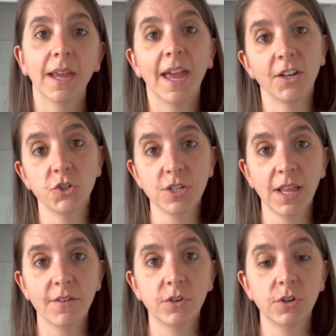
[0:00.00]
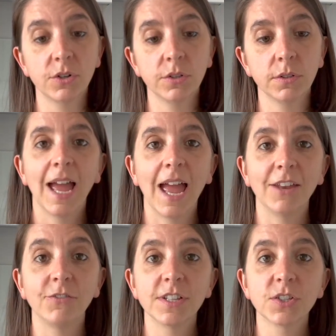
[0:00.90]
energy level,
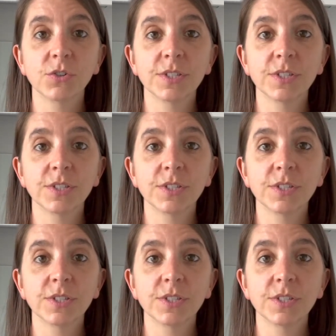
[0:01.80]
and physical